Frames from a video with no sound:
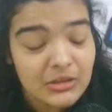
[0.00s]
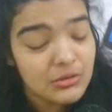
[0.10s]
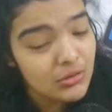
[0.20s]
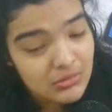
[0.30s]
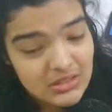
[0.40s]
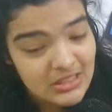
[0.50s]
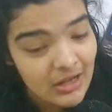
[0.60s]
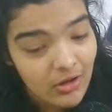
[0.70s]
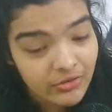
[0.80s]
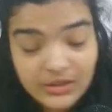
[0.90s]
you don't see
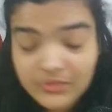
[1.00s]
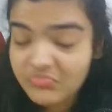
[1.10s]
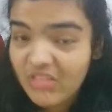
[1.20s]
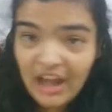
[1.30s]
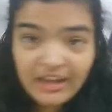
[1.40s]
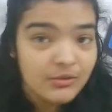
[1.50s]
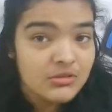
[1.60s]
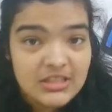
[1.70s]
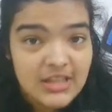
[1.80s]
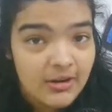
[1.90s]
that often, I don't
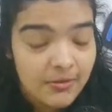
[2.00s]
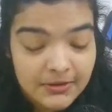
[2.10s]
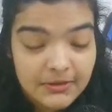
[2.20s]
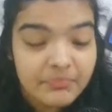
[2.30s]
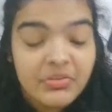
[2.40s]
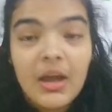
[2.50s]
see that often,